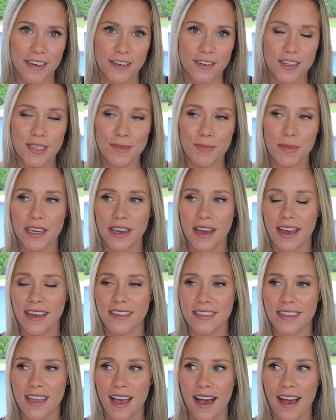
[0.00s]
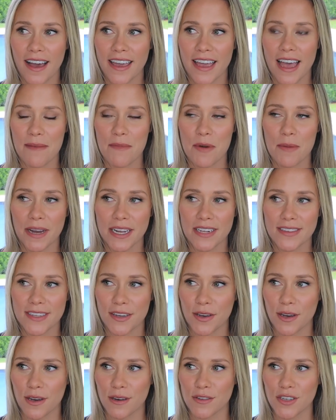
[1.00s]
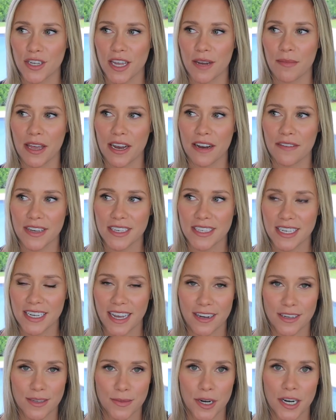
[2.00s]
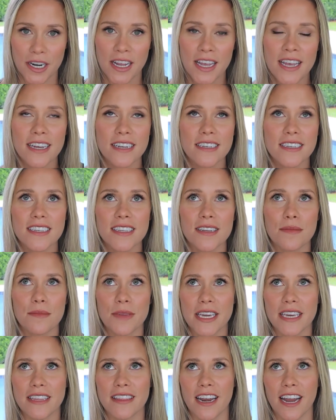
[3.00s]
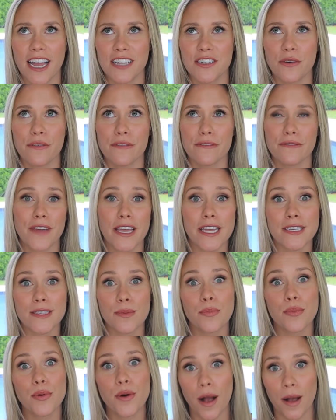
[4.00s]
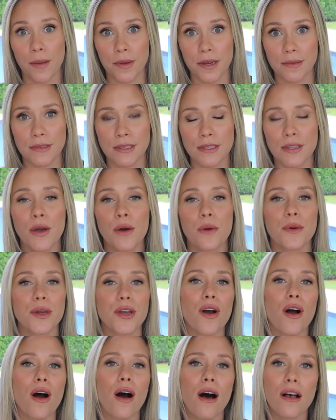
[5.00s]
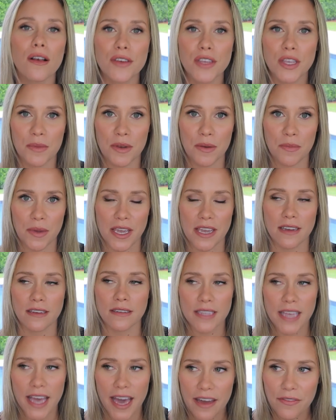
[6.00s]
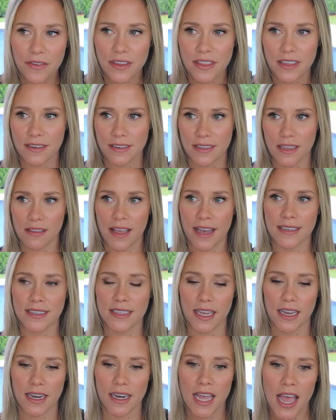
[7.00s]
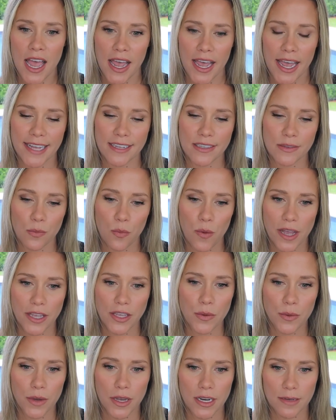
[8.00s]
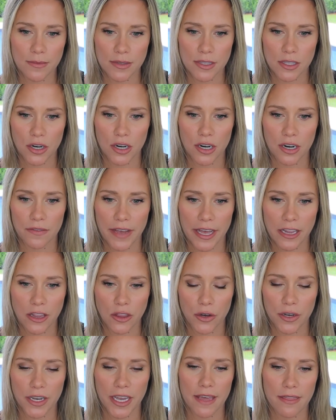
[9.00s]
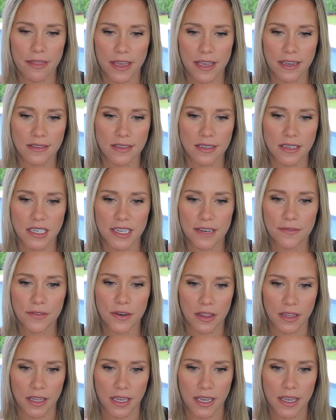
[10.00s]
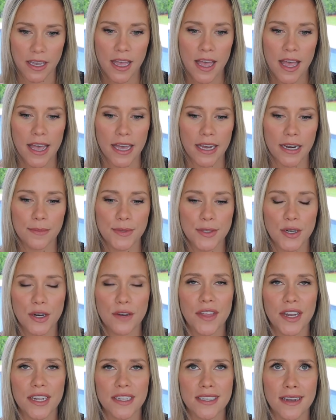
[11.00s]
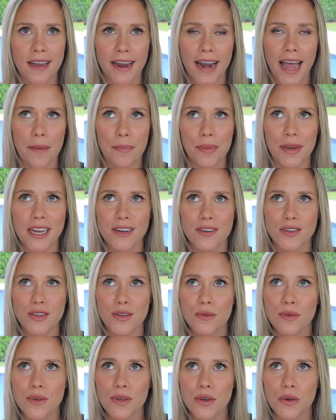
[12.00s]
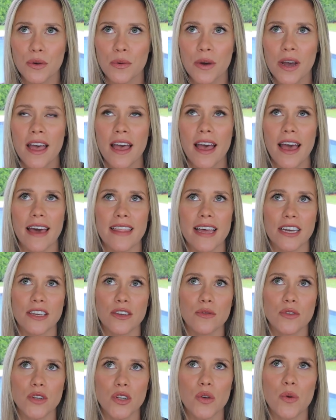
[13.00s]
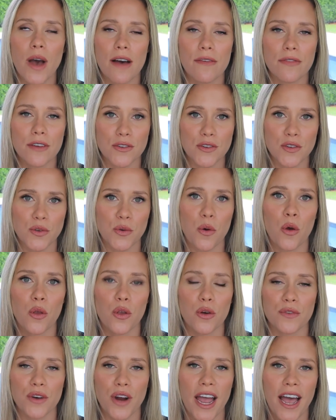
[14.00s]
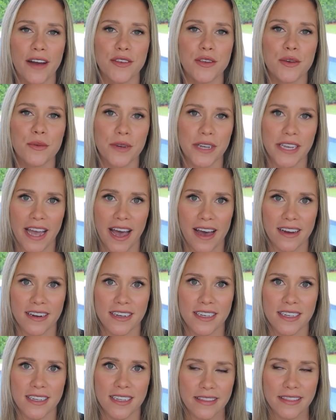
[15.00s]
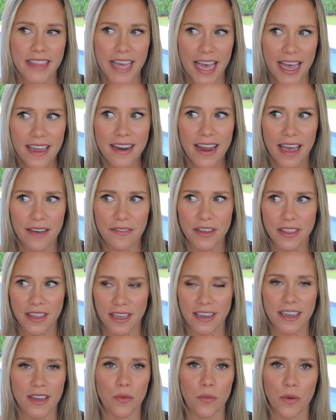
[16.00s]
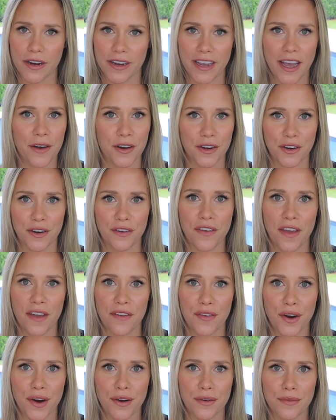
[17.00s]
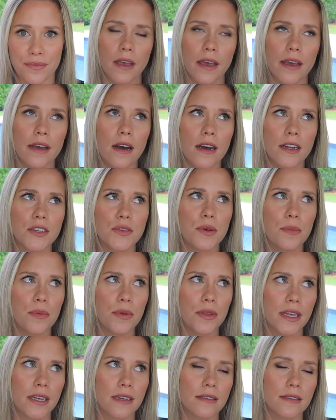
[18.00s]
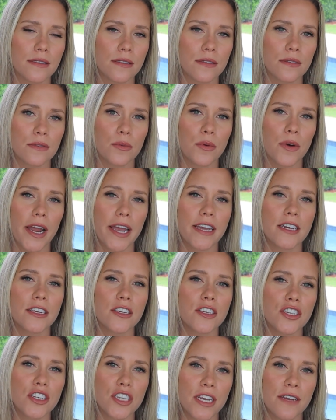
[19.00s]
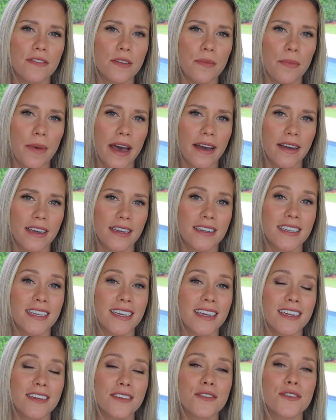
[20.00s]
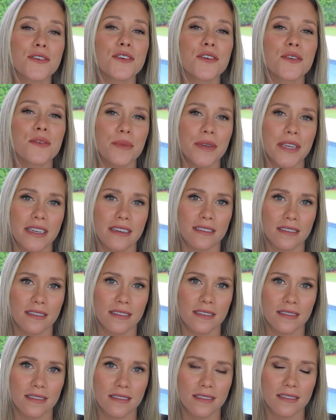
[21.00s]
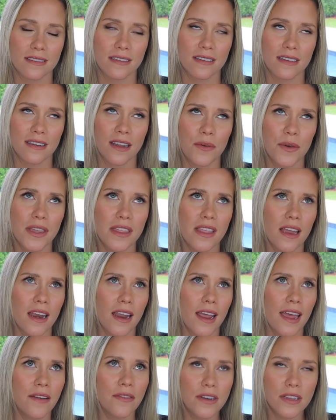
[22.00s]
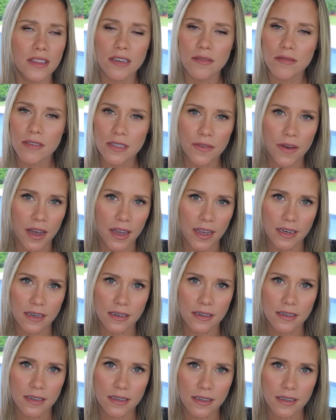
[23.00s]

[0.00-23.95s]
Just because I am a mindset coach and manifesting expert doesn't mean that I don't face problems. We are all human beings. Everything is a lesson. It's when you can observe and look at things differently and observe that it's not happening to you and that you do have control over how you react. Then everything can work out in your favor. I got to a place where I could shift back into internal peace, knowing that everything was fine.